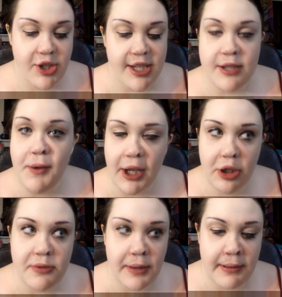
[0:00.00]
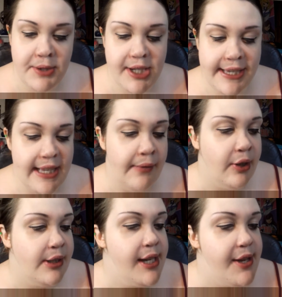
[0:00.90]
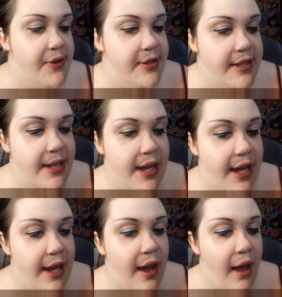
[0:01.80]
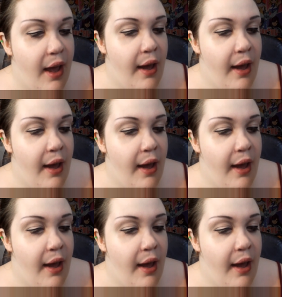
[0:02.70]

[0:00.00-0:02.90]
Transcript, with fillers: just regular blemishes, I'm going to use the